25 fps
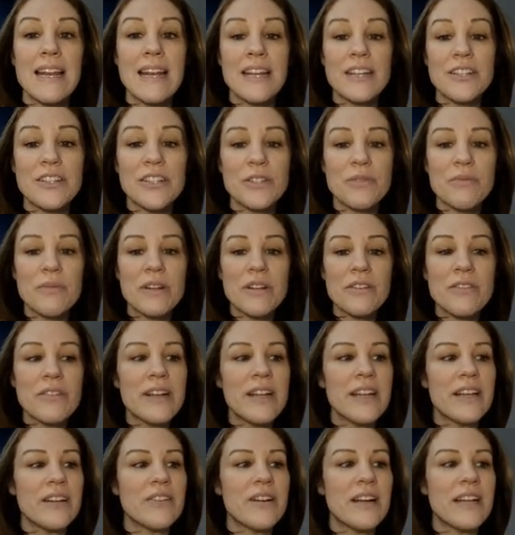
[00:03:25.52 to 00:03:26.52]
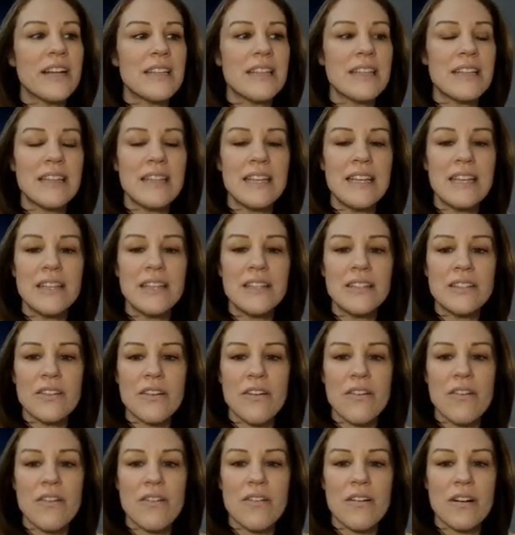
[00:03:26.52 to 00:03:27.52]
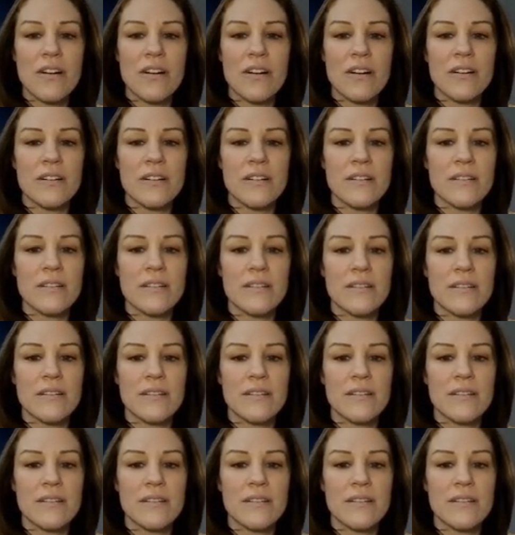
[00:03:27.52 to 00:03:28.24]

And I just want to reiterate that these are